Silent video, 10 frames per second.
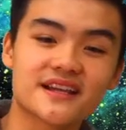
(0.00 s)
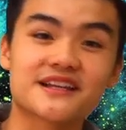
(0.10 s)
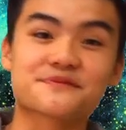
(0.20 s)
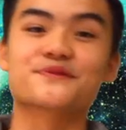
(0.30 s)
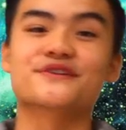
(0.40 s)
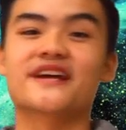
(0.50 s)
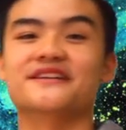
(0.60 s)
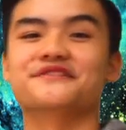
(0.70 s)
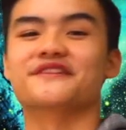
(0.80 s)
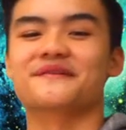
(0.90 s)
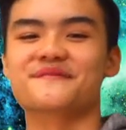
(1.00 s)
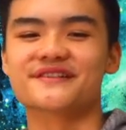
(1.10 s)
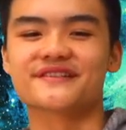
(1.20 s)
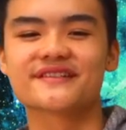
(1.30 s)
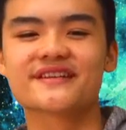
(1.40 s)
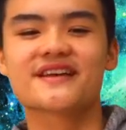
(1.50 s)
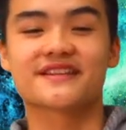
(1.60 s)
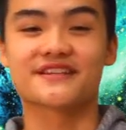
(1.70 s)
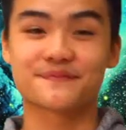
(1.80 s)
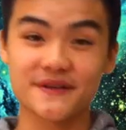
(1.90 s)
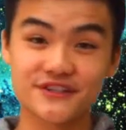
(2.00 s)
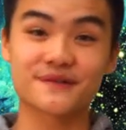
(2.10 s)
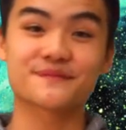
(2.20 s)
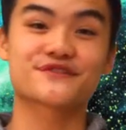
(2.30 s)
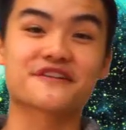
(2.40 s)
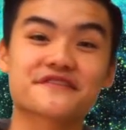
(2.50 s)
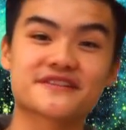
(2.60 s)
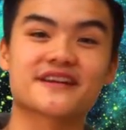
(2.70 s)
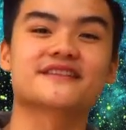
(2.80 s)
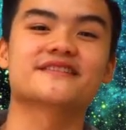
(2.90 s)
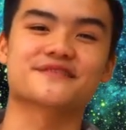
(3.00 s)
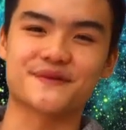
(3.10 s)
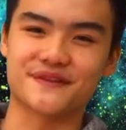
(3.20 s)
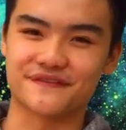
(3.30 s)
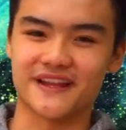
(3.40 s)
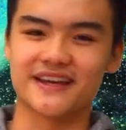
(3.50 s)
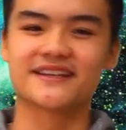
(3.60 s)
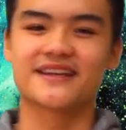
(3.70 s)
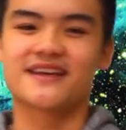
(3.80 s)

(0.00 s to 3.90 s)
Let's put that into numbers. The spaceship travels at the speed of light.